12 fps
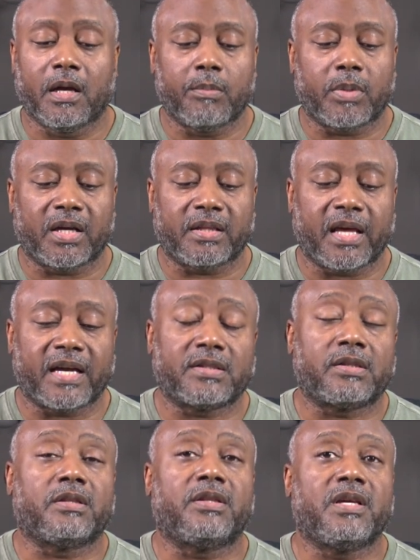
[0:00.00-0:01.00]
But
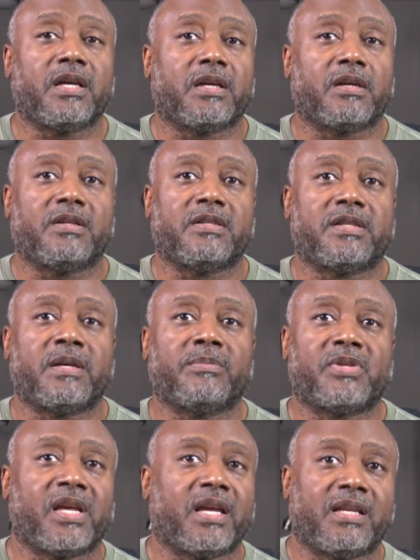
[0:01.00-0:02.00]
that's the thing, because
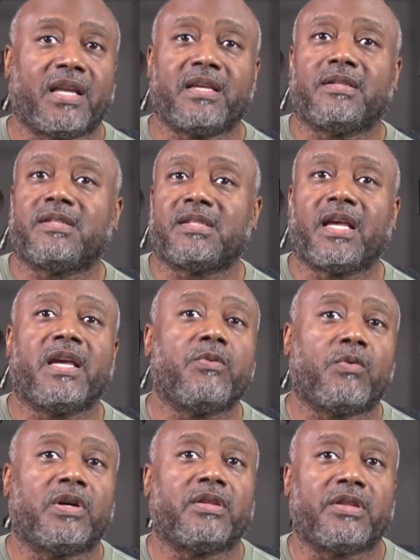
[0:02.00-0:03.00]
I'm saying they can say
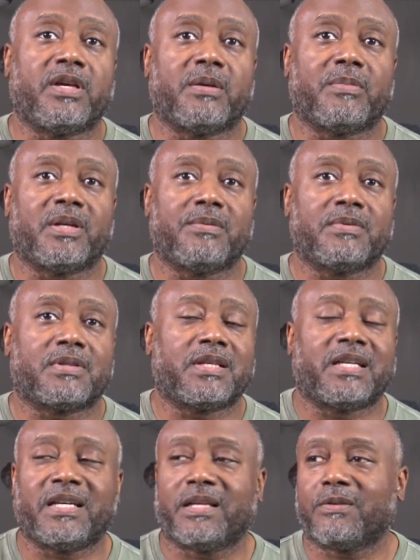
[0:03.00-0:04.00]
one thing, but I was
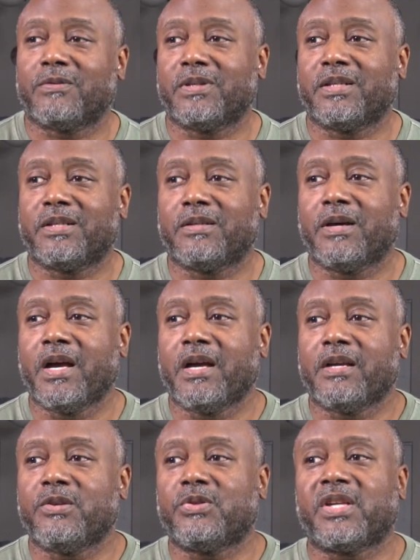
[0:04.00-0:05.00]
like, well,
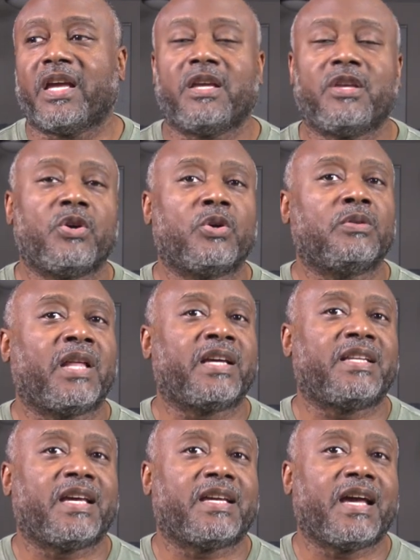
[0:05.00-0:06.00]
you saying you don't
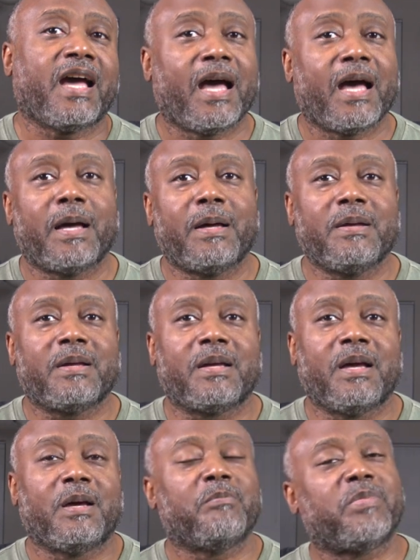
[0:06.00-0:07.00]
like that guy,
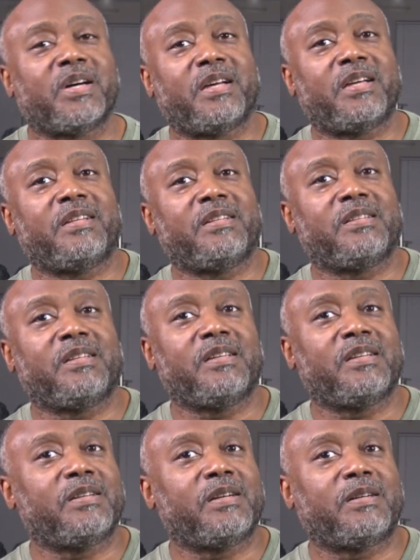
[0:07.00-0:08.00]
but
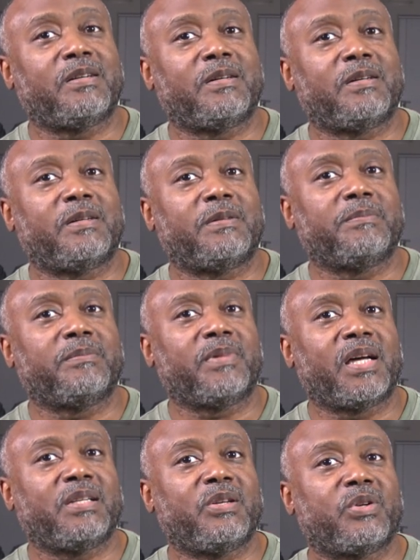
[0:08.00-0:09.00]
um,
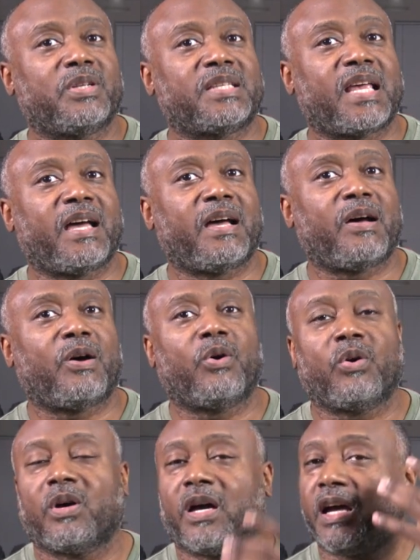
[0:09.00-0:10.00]
I notice
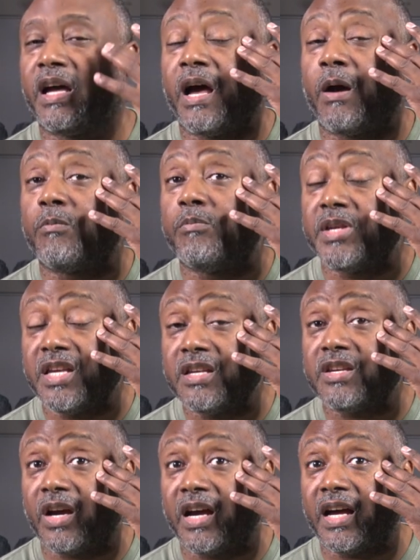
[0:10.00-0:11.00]
how how
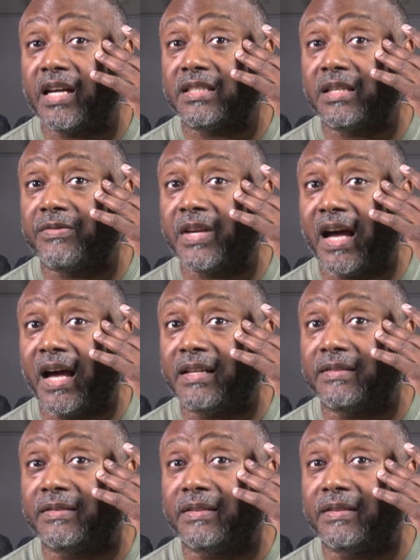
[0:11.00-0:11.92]
big your eyes have gotten.